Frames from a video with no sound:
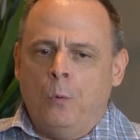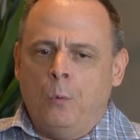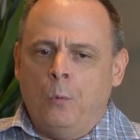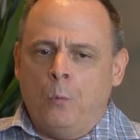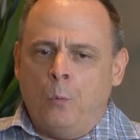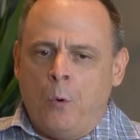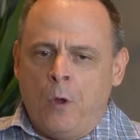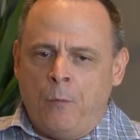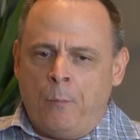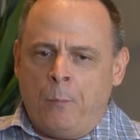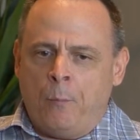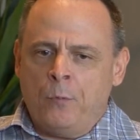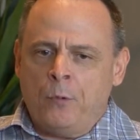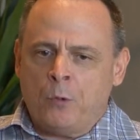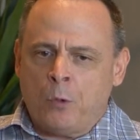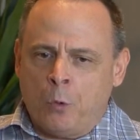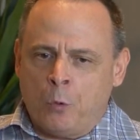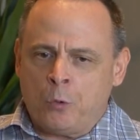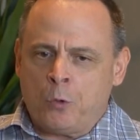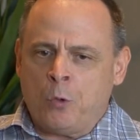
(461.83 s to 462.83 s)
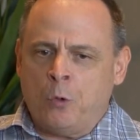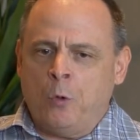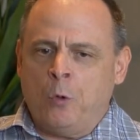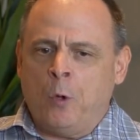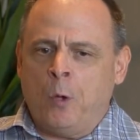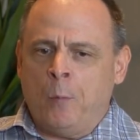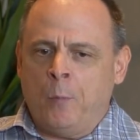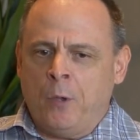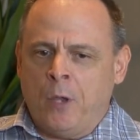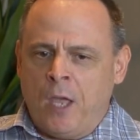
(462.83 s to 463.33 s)
with social
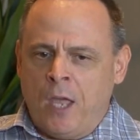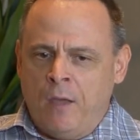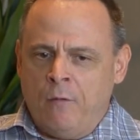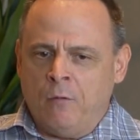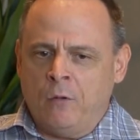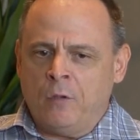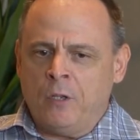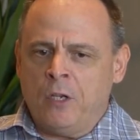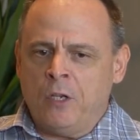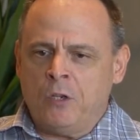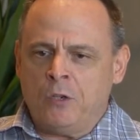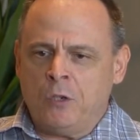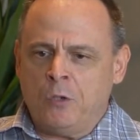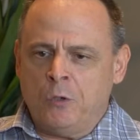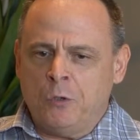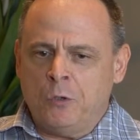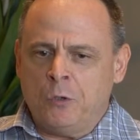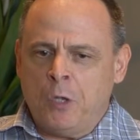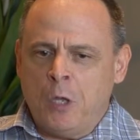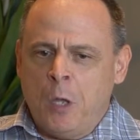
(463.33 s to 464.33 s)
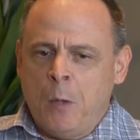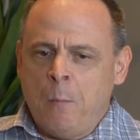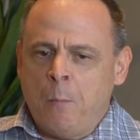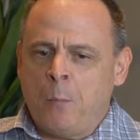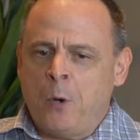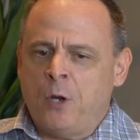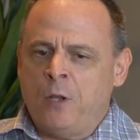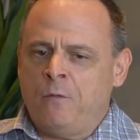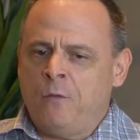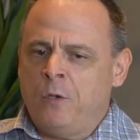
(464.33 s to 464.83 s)
and behavioral issues,
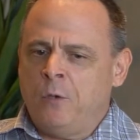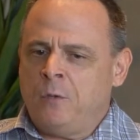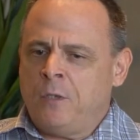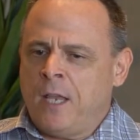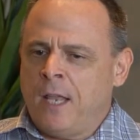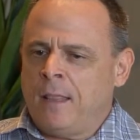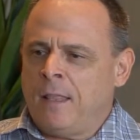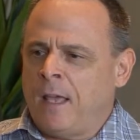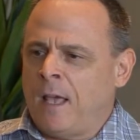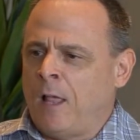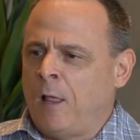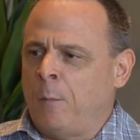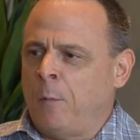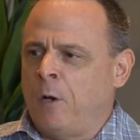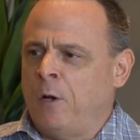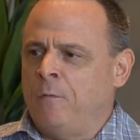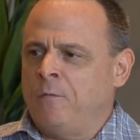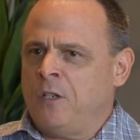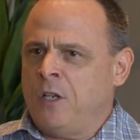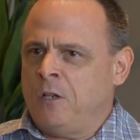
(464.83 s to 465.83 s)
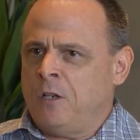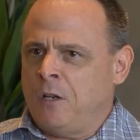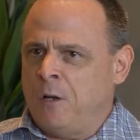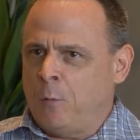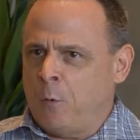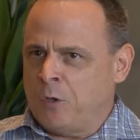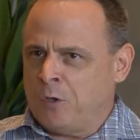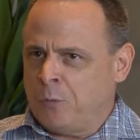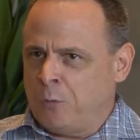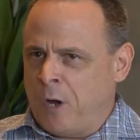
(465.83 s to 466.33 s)
but if you take the element of teaching
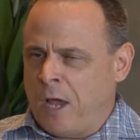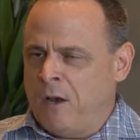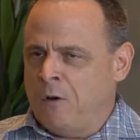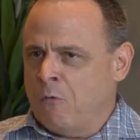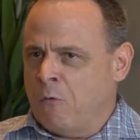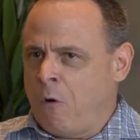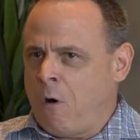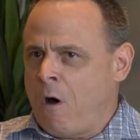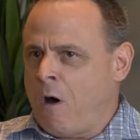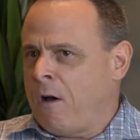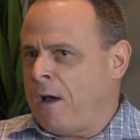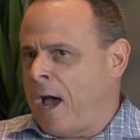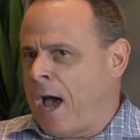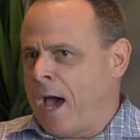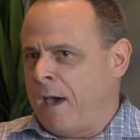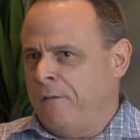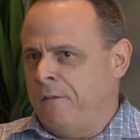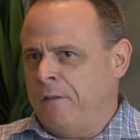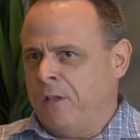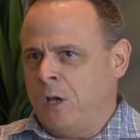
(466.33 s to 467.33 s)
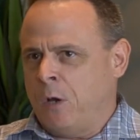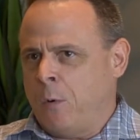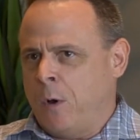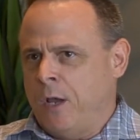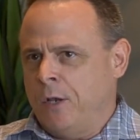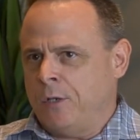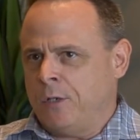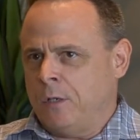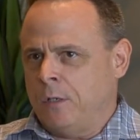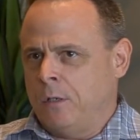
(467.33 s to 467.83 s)
what's right and wrong out of the
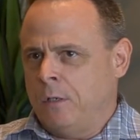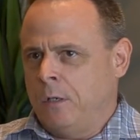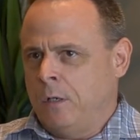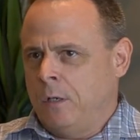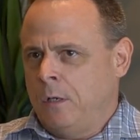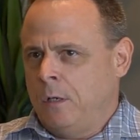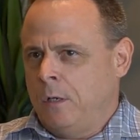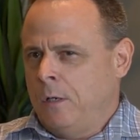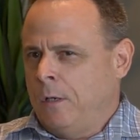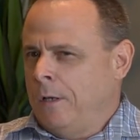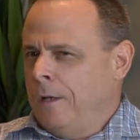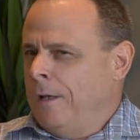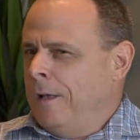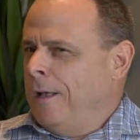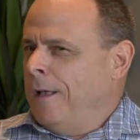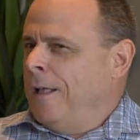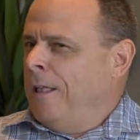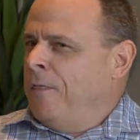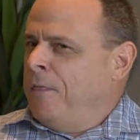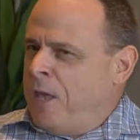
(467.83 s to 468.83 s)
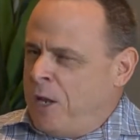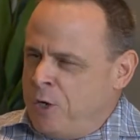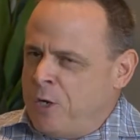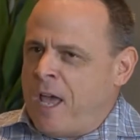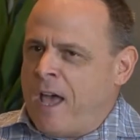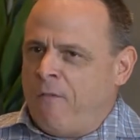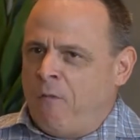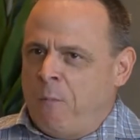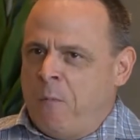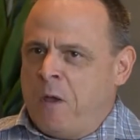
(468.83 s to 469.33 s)
equation, then you
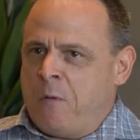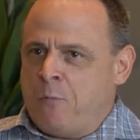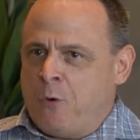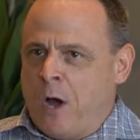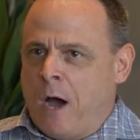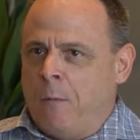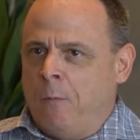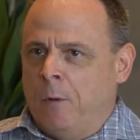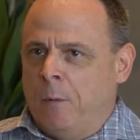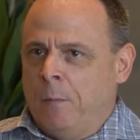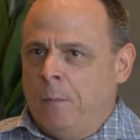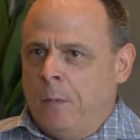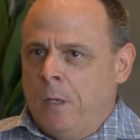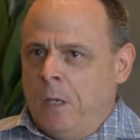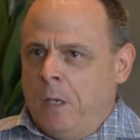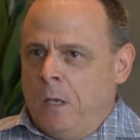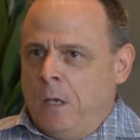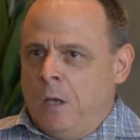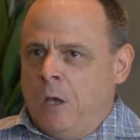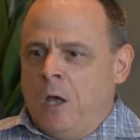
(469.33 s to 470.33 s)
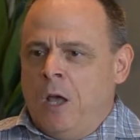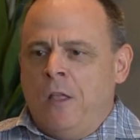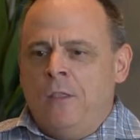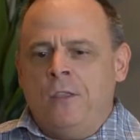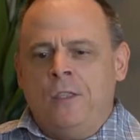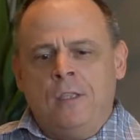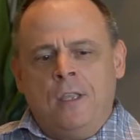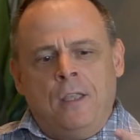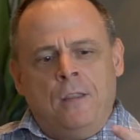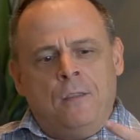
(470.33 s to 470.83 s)
have a big problem.
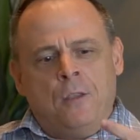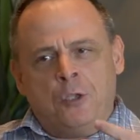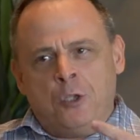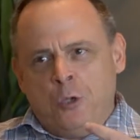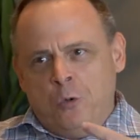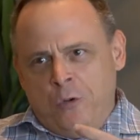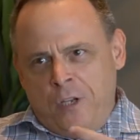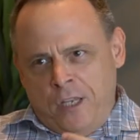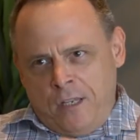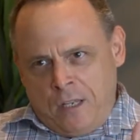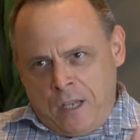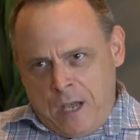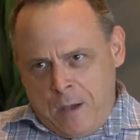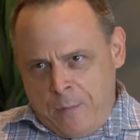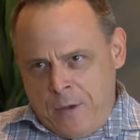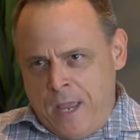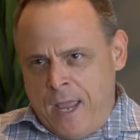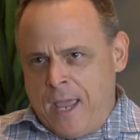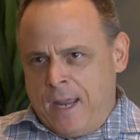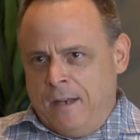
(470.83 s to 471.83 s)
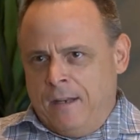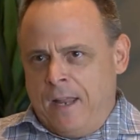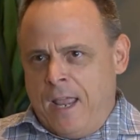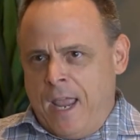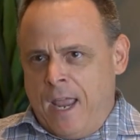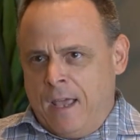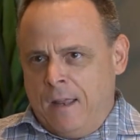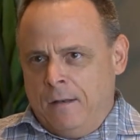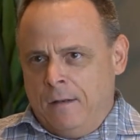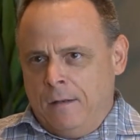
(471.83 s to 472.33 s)
See, the two need to come hand in
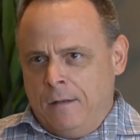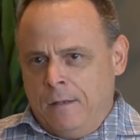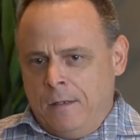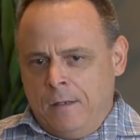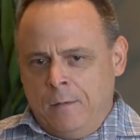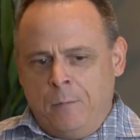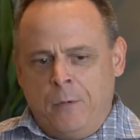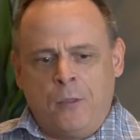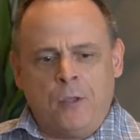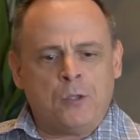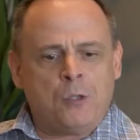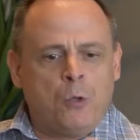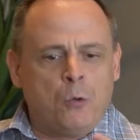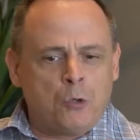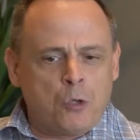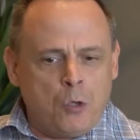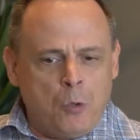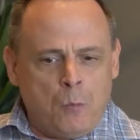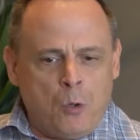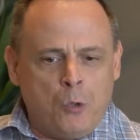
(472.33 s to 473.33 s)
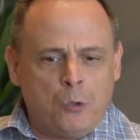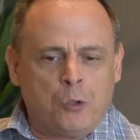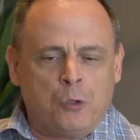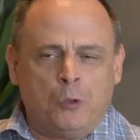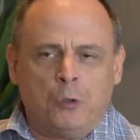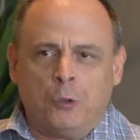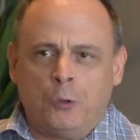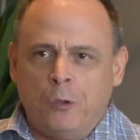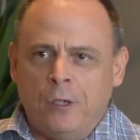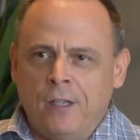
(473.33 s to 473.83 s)
hand. But the social emotional
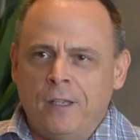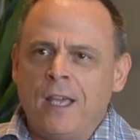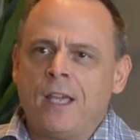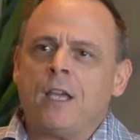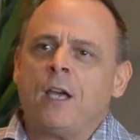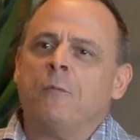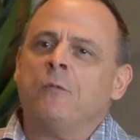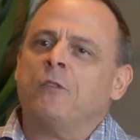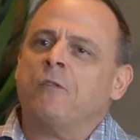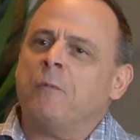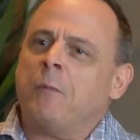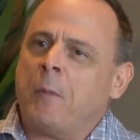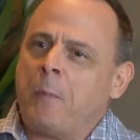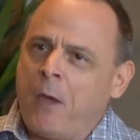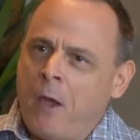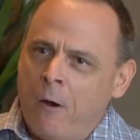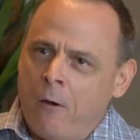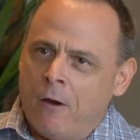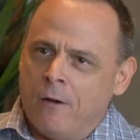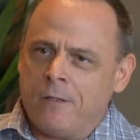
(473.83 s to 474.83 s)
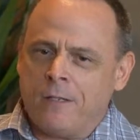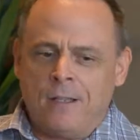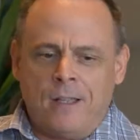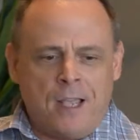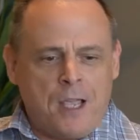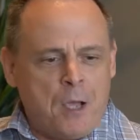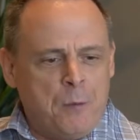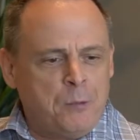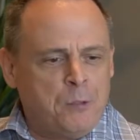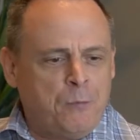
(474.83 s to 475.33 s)
learning, that comes from the parents,
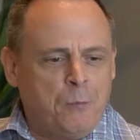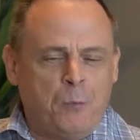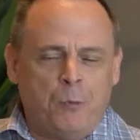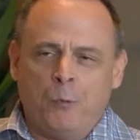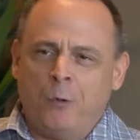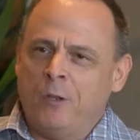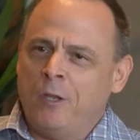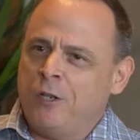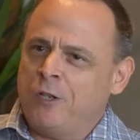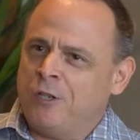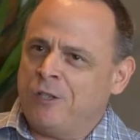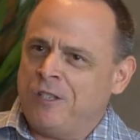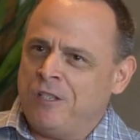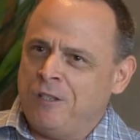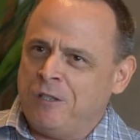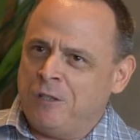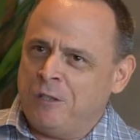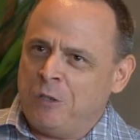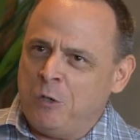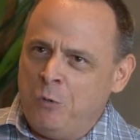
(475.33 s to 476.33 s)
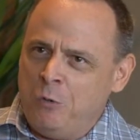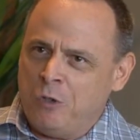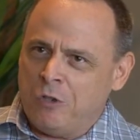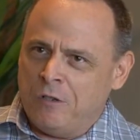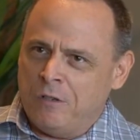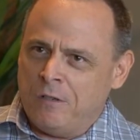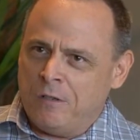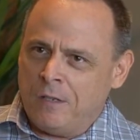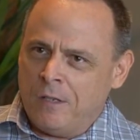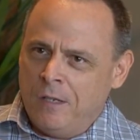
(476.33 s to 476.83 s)
that comes from the religious
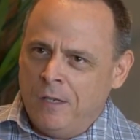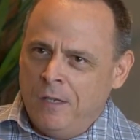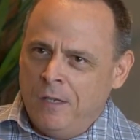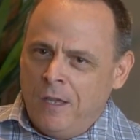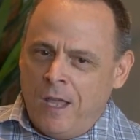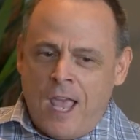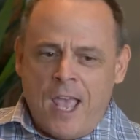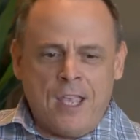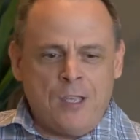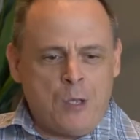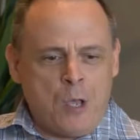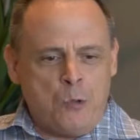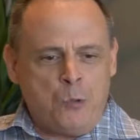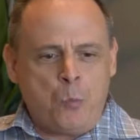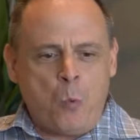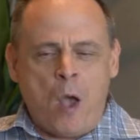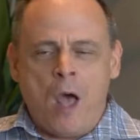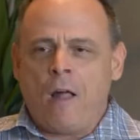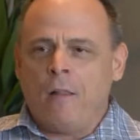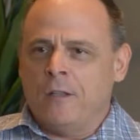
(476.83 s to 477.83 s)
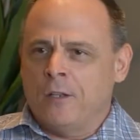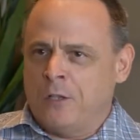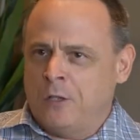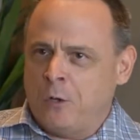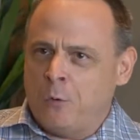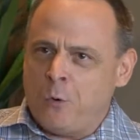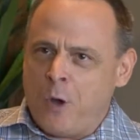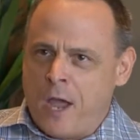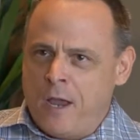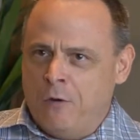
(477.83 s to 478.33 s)
institutions, as well as
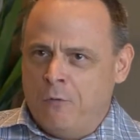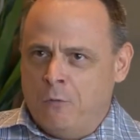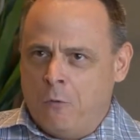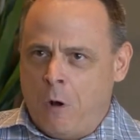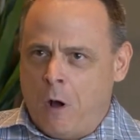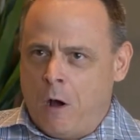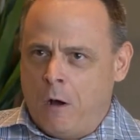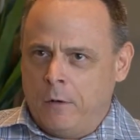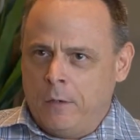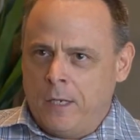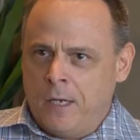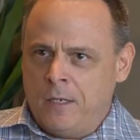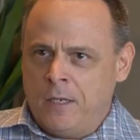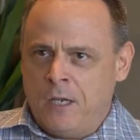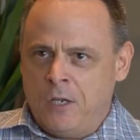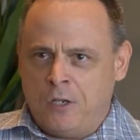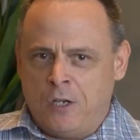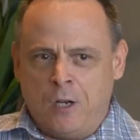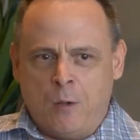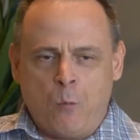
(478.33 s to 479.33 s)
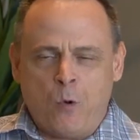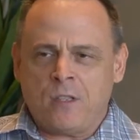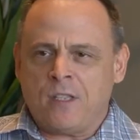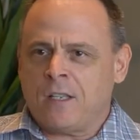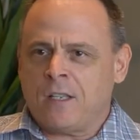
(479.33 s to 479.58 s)
the right and wrong, and teaching what's